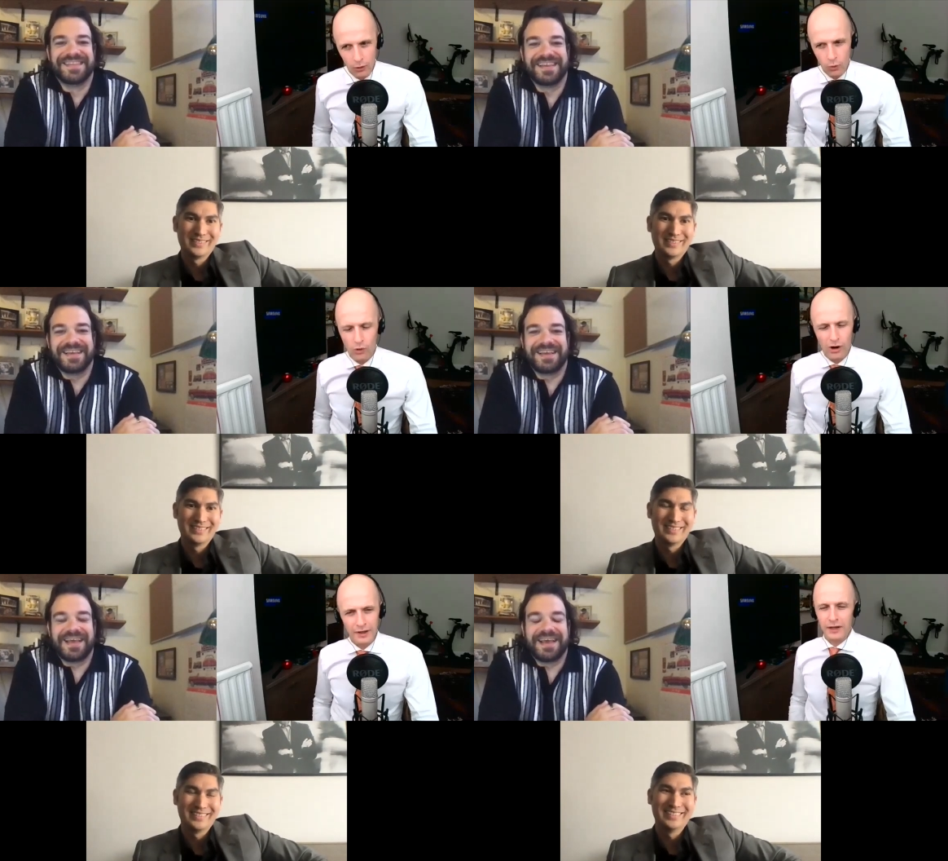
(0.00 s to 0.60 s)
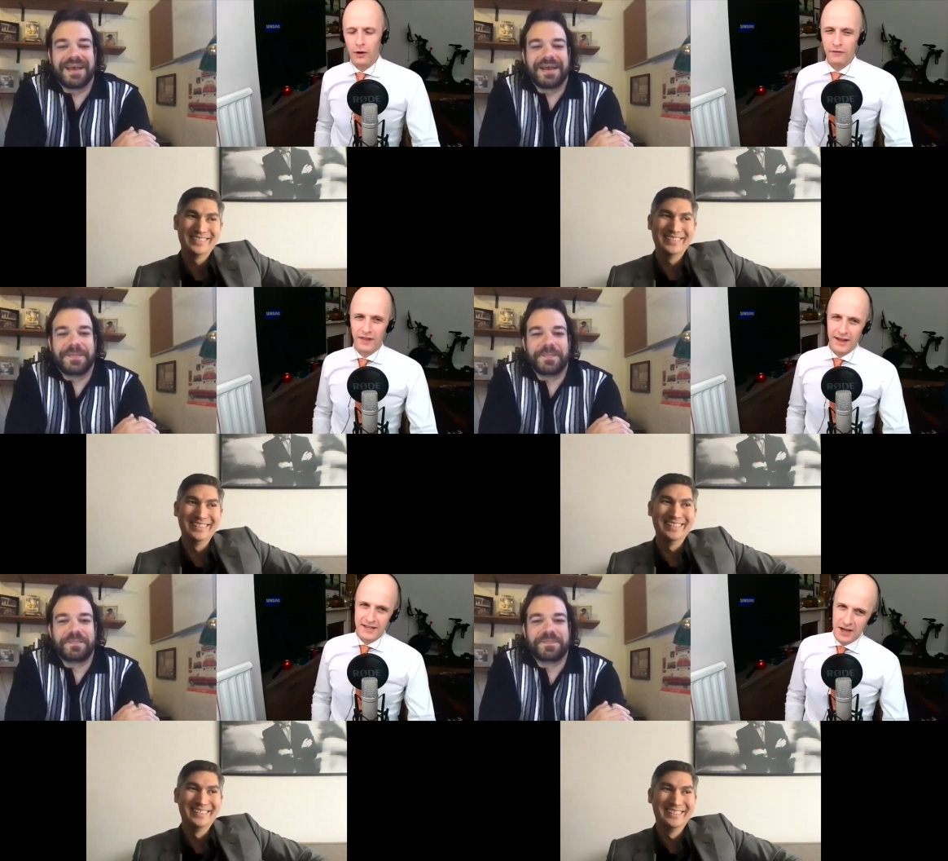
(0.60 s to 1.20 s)
Speaker 1: or are they of
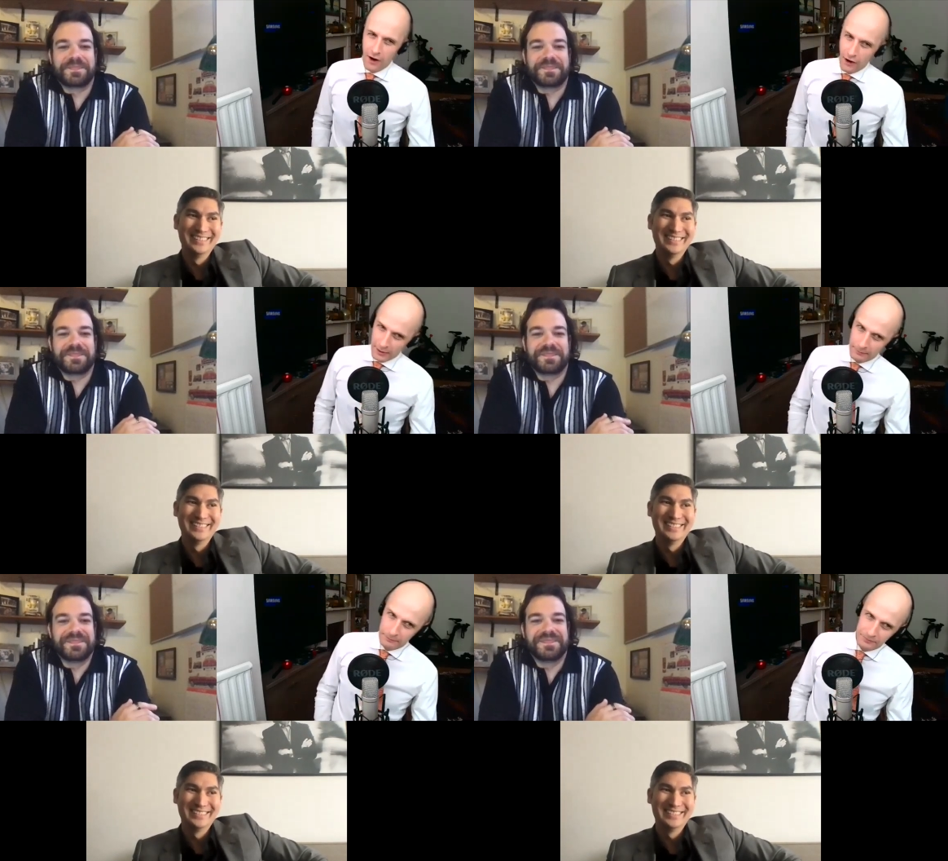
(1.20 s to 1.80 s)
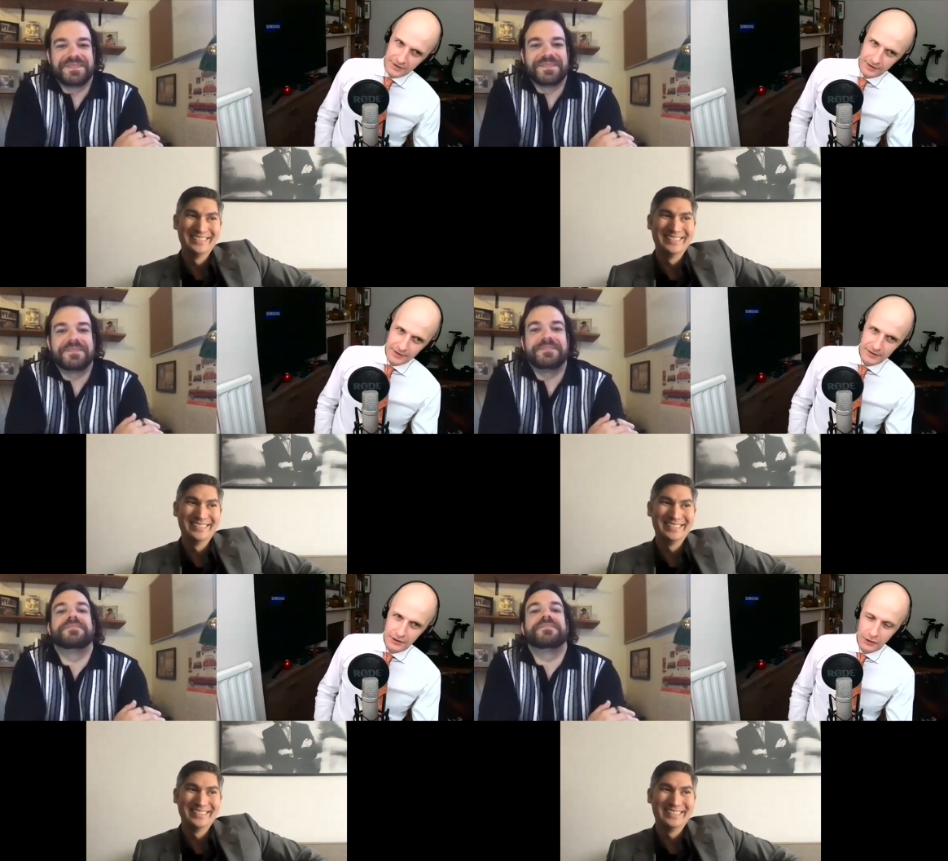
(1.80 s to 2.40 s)
their time?
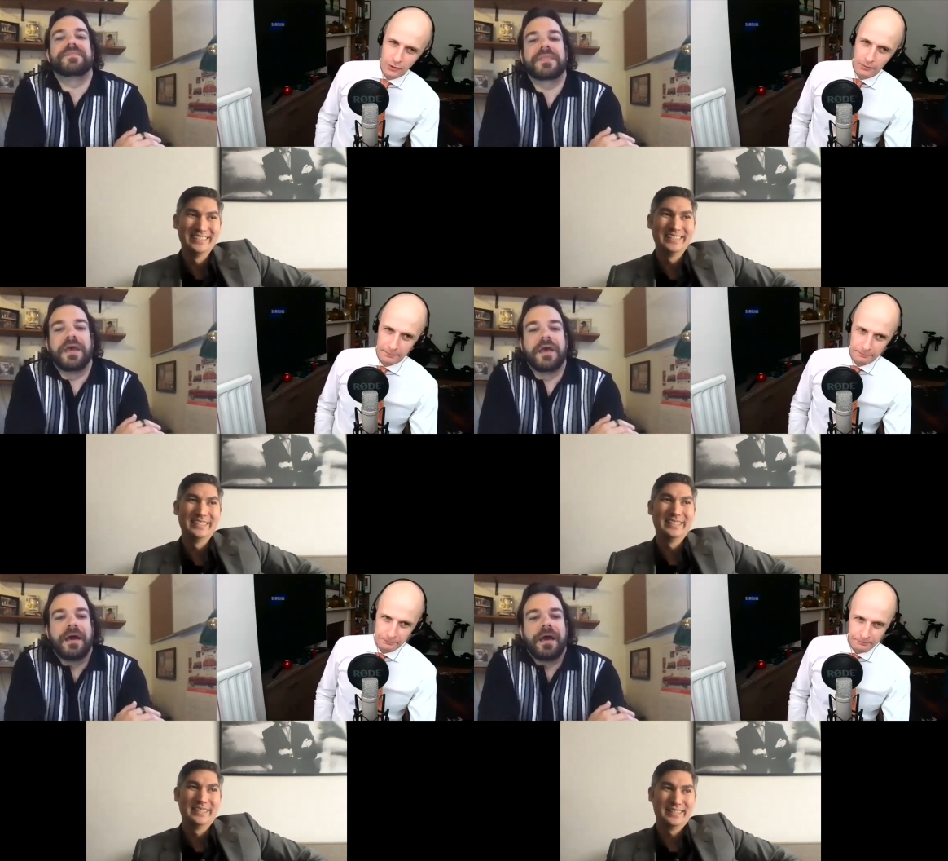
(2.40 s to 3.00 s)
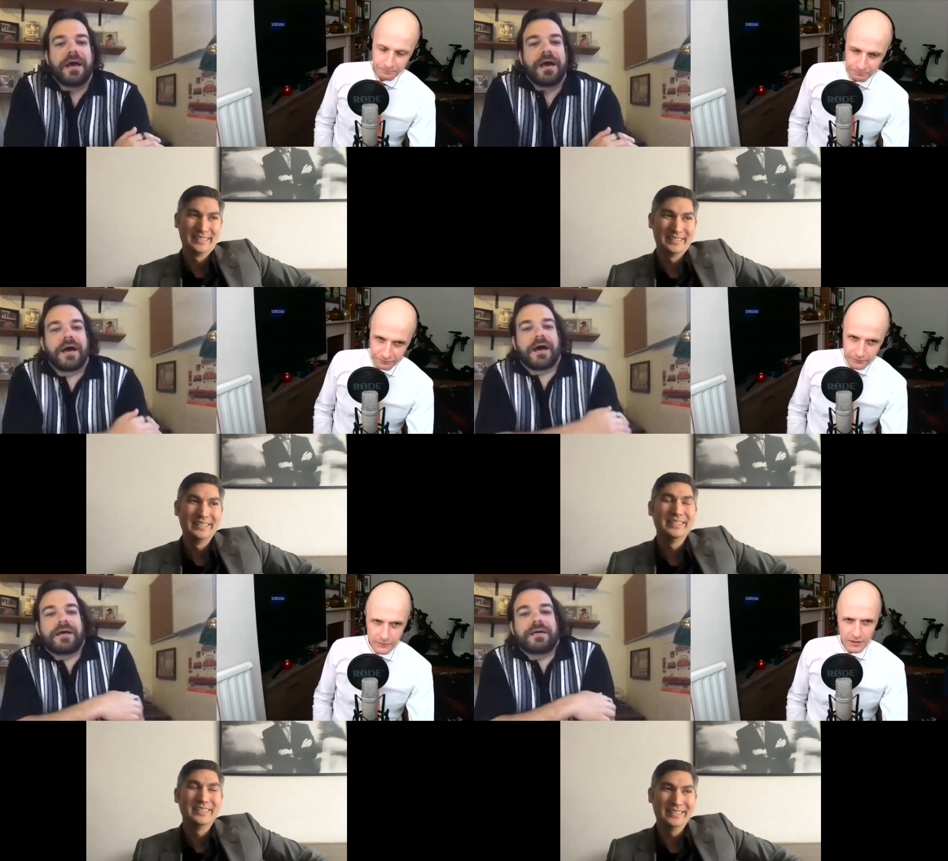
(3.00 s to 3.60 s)
Do you know what I mean?
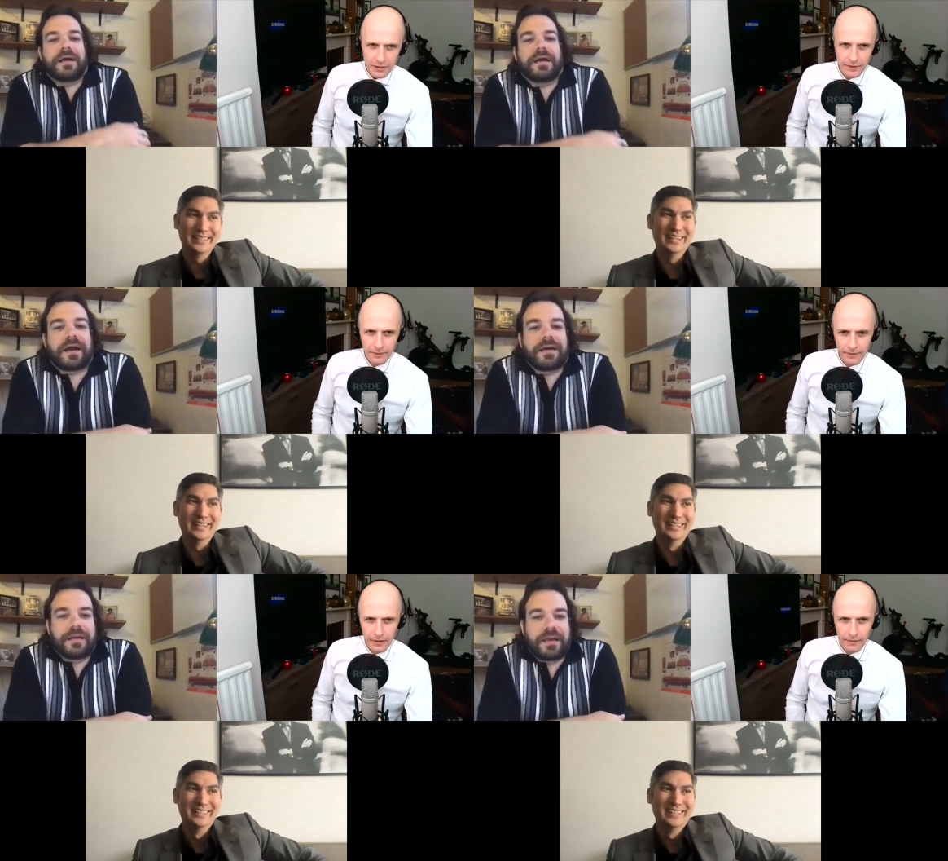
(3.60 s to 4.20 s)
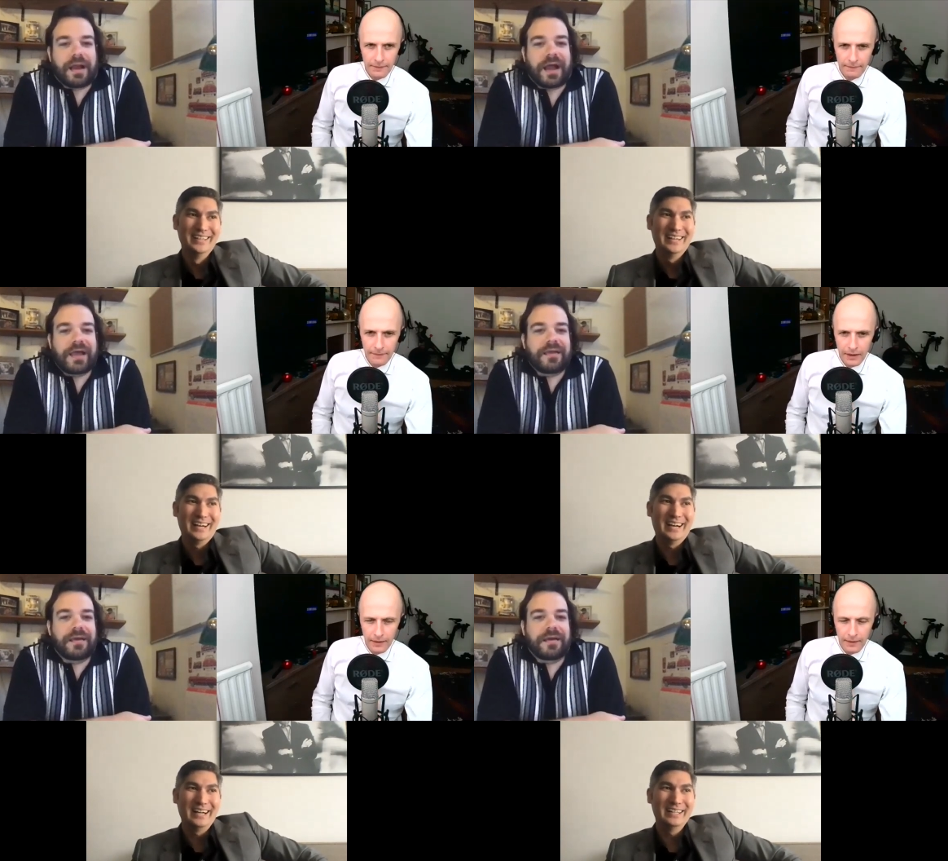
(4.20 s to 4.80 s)
Speaker 2: Yeah.
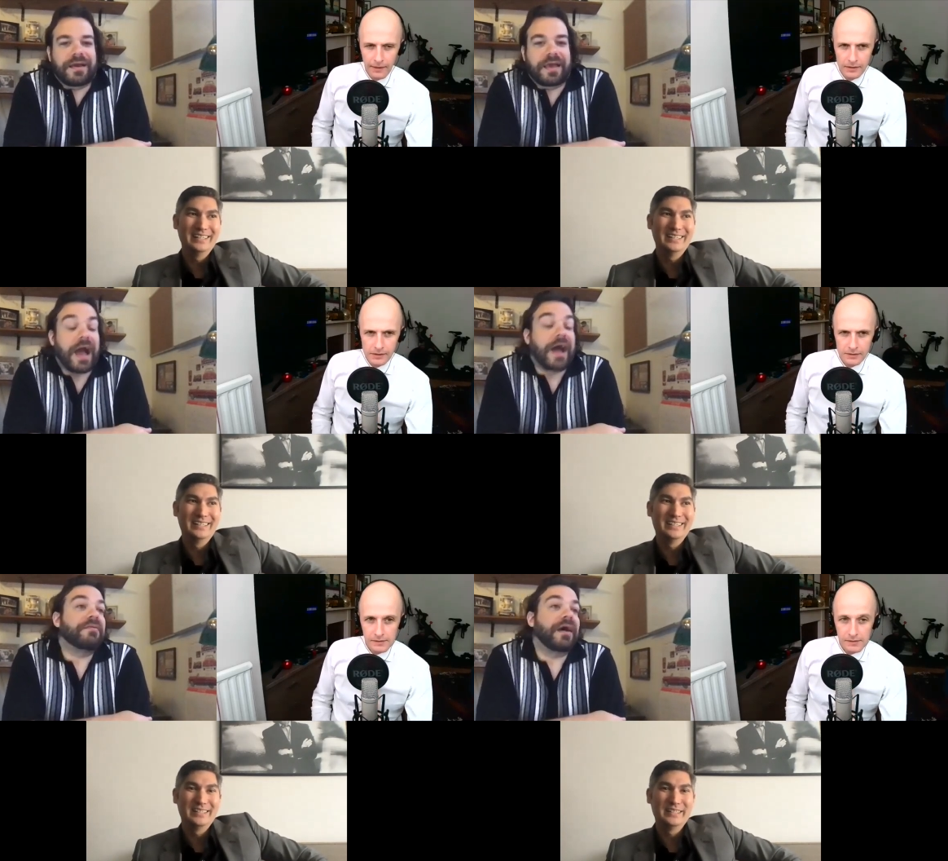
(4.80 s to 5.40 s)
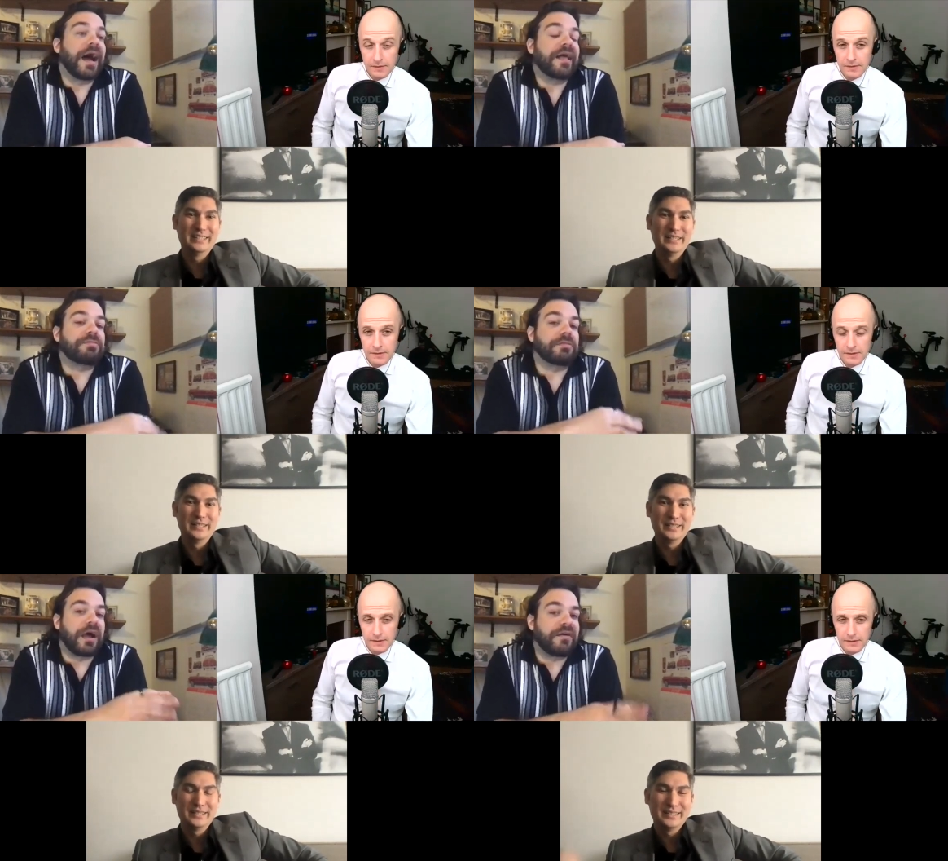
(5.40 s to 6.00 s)
I, yeah, I, I
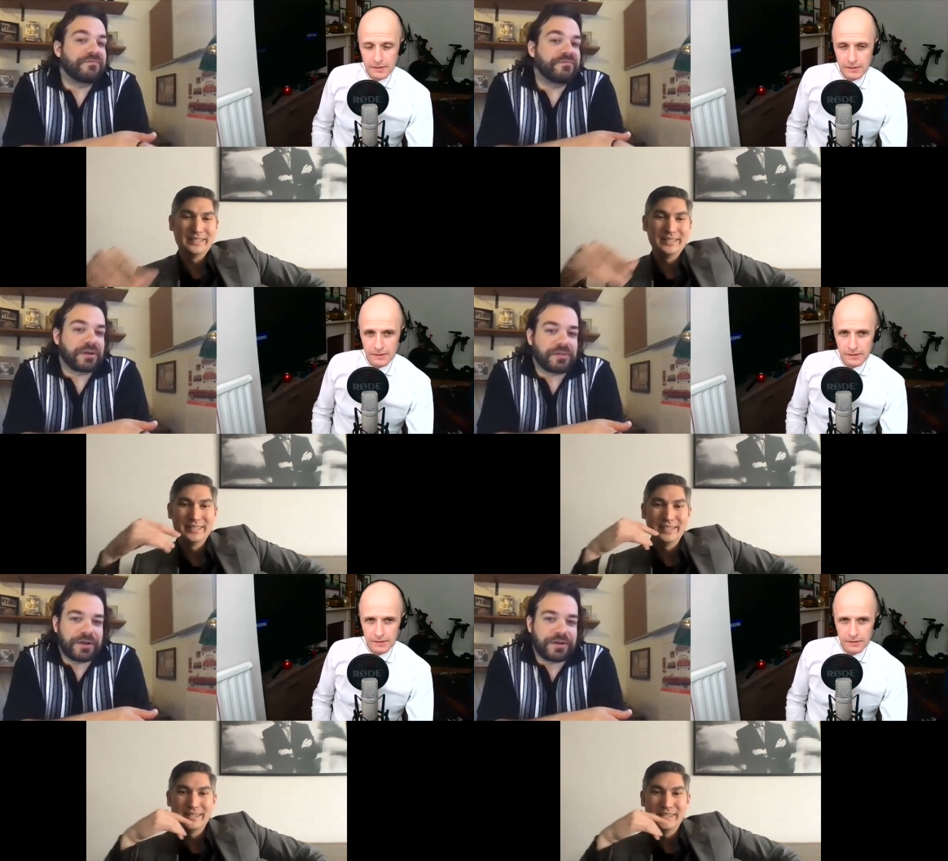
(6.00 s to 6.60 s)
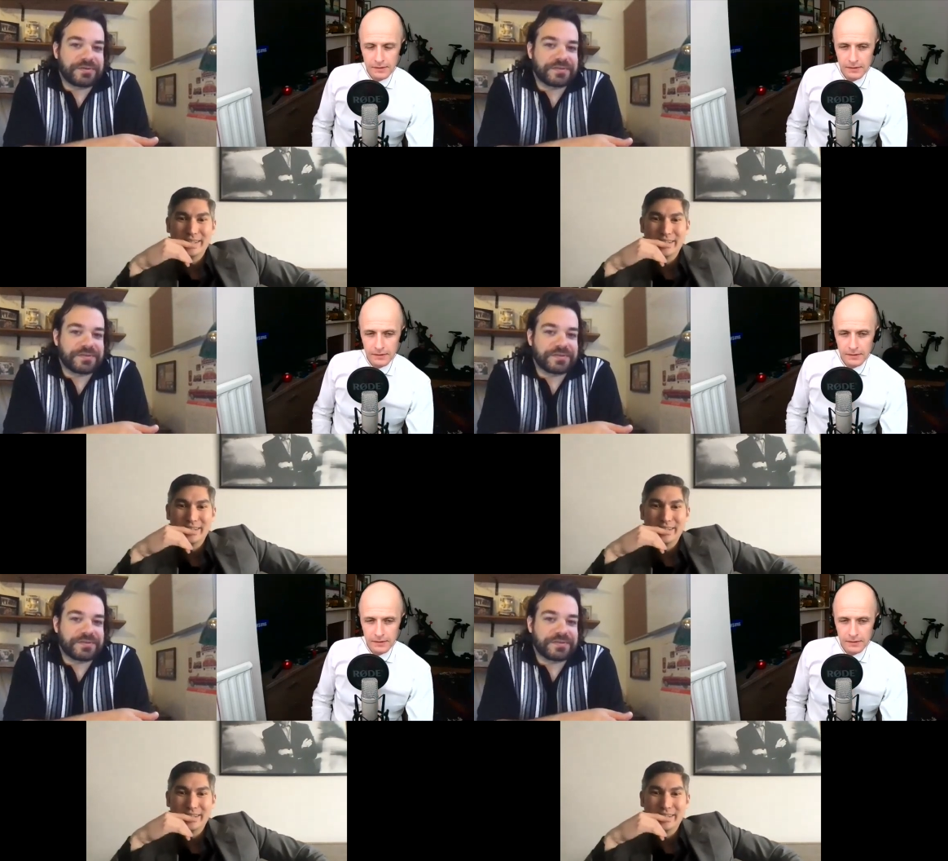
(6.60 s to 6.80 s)
love the clothes,